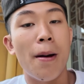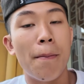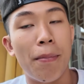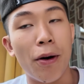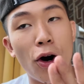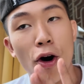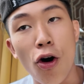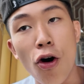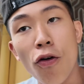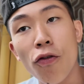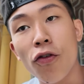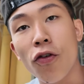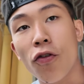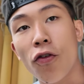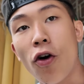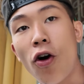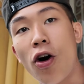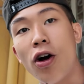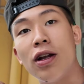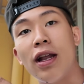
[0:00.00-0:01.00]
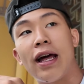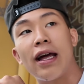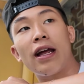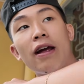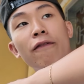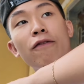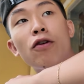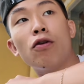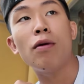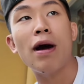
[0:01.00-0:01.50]
But overall, like
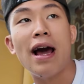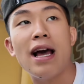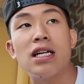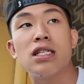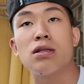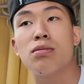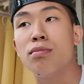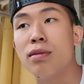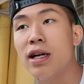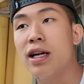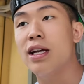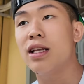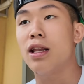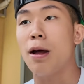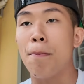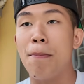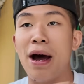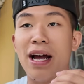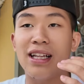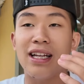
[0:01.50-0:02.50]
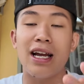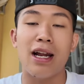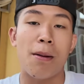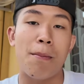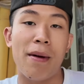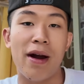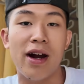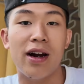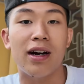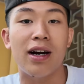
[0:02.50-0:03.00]
if you ask me, the pate in
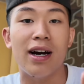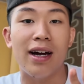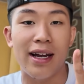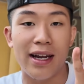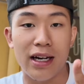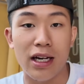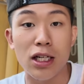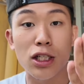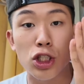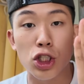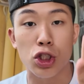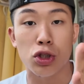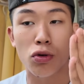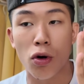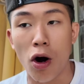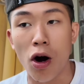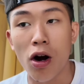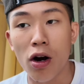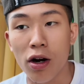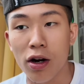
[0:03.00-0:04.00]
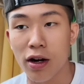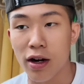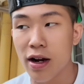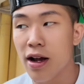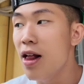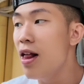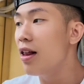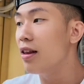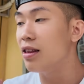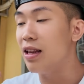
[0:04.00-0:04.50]
America, it is stronger
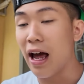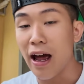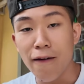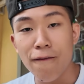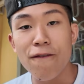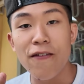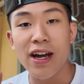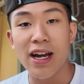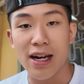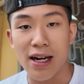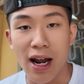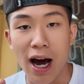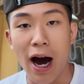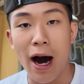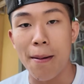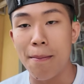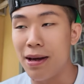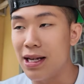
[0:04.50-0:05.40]
than Vietnam.